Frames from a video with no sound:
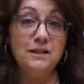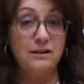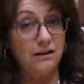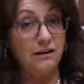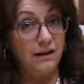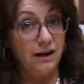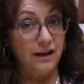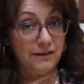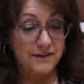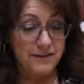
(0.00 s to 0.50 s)
our
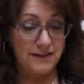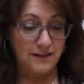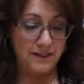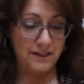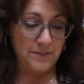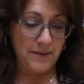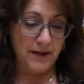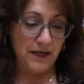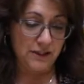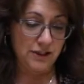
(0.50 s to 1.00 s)
offset
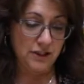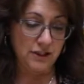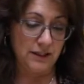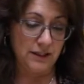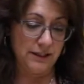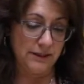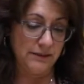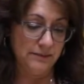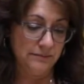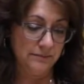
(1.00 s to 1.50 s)

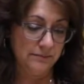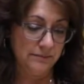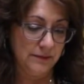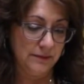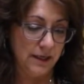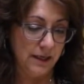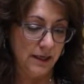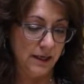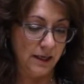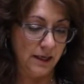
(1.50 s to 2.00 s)
spatula,
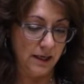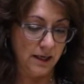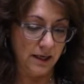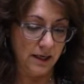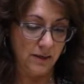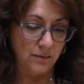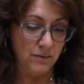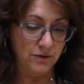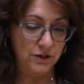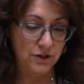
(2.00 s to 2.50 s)

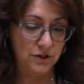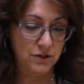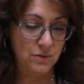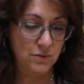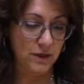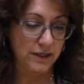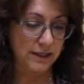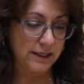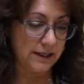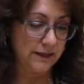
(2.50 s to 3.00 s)
we just
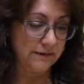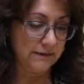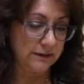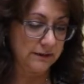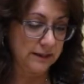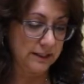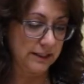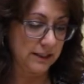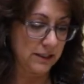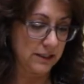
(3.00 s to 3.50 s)
want to evenly